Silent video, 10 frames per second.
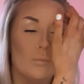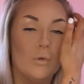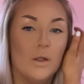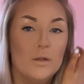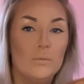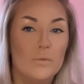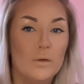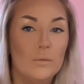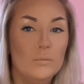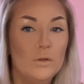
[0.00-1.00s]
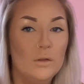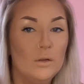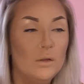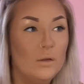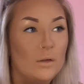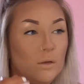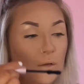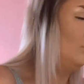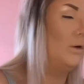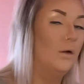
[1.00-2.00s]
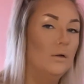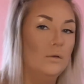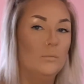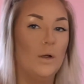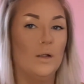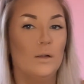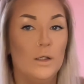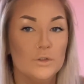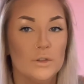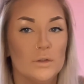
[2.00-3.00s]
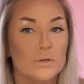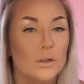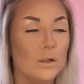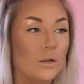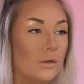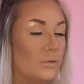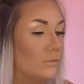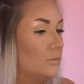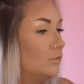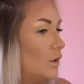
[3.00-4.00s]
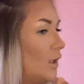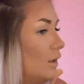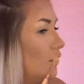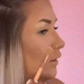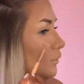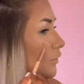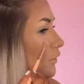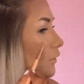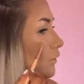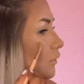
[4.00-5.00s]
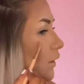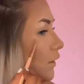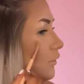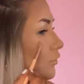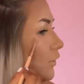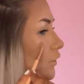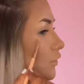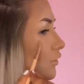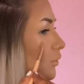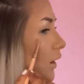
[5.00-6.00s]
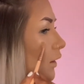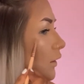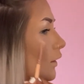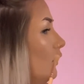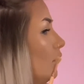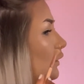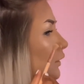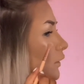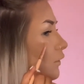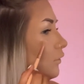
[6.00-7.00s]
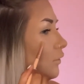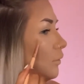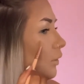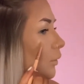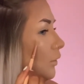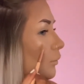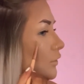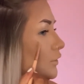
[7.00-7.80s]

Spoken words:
to blend with them. While my lashes are drying, I'm just going to go in and finish off my highlight. So just pop it on my